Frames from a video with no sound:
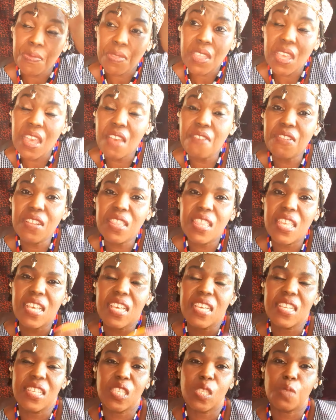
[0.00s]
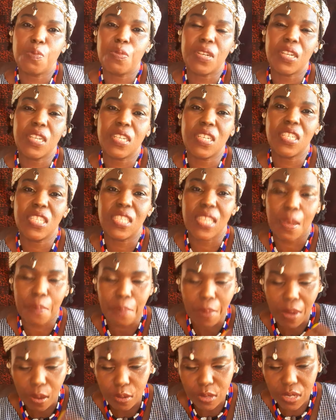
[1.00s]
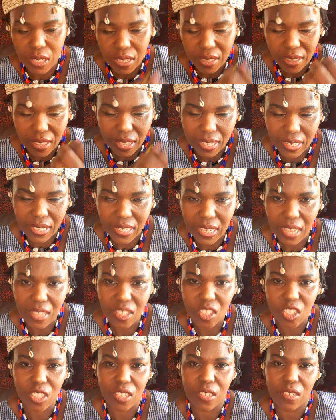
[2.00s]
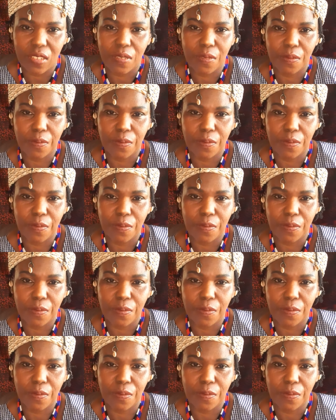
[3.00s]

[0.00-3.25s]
everything in spirit is about the intention.